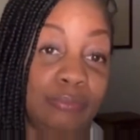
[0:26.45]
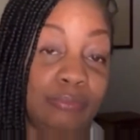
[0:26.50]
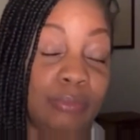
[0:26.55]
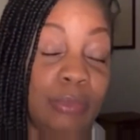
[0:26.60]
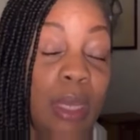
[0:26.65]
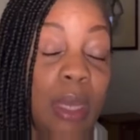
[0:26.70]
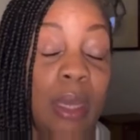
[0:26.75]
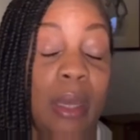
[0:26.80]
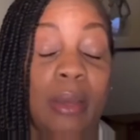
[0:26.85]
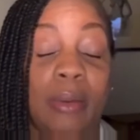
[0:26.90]

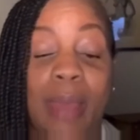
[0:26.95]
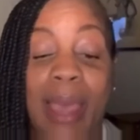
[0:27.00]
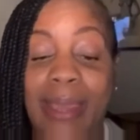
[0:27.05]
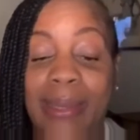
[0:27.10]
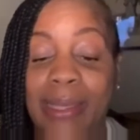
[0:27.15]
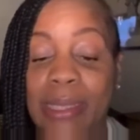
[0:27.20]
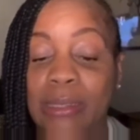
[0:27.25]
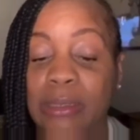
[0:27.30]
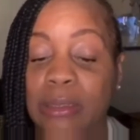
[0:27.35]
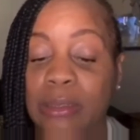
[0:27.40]
I
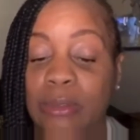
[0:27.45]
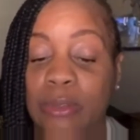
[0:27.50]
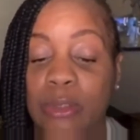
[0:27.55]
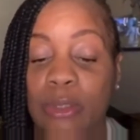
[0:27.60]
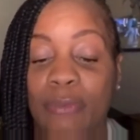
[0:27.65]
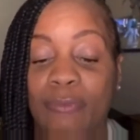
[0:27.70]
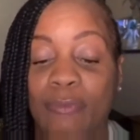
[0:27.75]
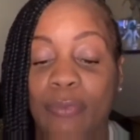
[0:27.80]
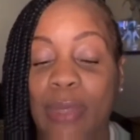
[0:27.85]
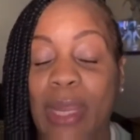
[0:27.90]
guess,
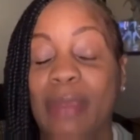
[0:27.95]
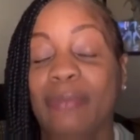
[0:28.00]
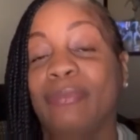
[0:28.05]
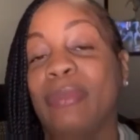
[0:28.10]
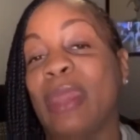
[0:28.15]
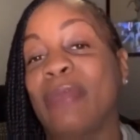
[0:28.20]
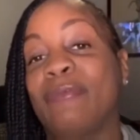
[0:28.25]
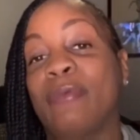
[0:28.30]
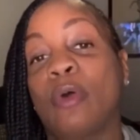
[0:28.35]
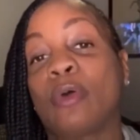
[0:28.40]

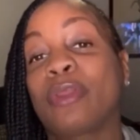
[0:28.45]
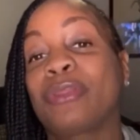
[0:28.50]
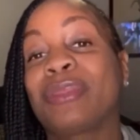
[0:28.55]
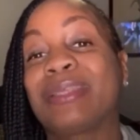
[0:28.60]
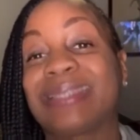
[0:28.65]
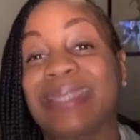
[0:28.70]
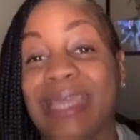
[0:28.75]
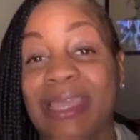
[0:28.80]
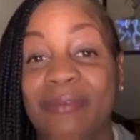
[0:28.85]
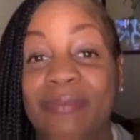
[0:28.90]
they voted this
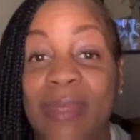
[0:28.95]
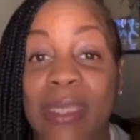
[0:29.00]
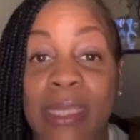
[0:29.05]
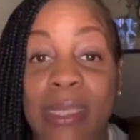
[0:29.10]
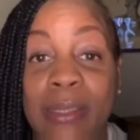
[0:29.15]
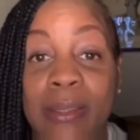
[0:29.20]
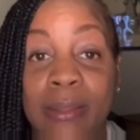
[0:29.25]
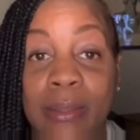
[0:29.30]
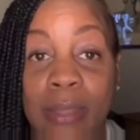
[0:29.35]
evening,